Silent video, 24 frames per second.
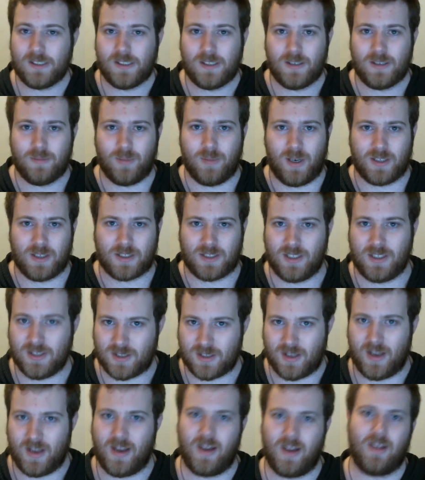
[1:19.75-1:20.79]
But she's
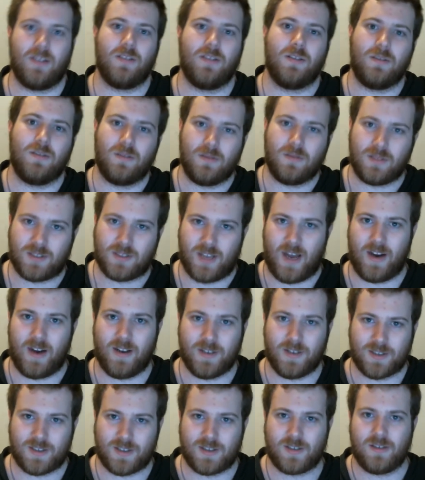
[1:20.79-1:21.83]
there.
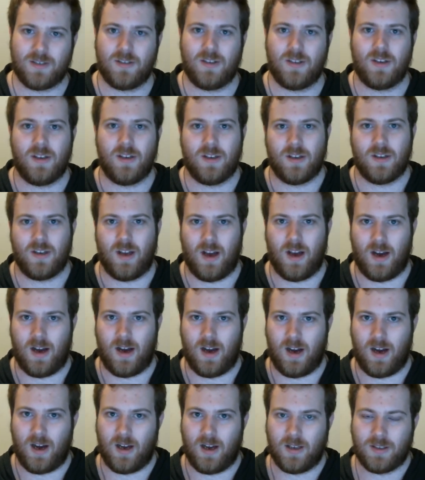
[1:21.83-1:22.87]
Stannis,
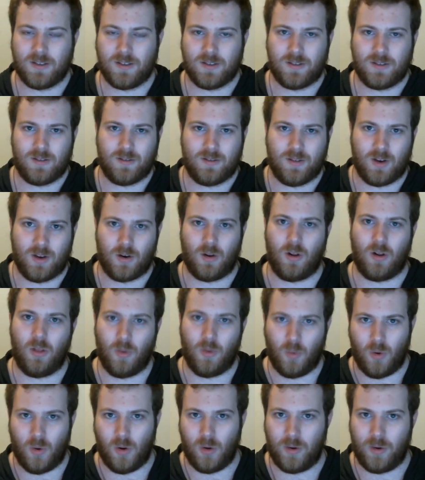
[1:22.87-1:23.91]
they're all at the
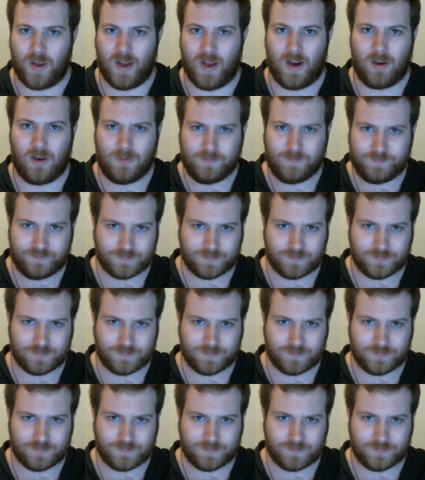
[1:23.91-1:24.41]
wall now.